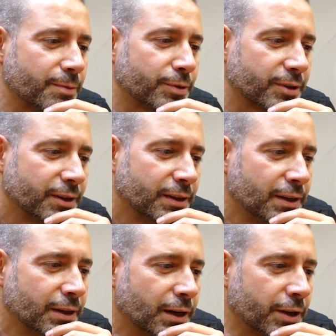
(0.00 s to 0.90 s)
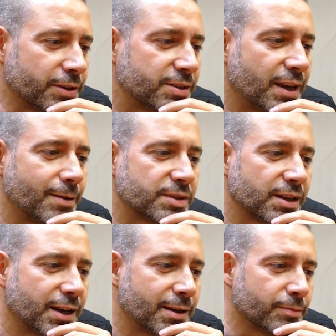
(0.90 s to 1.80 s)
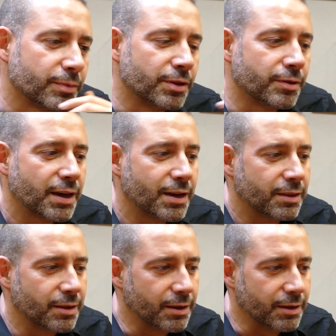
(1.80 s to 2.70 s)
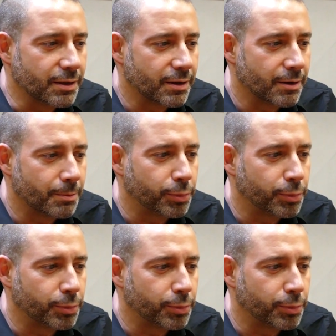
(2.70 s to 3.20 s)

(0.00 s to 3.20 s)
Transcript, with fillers: But at the same time, you get the uh,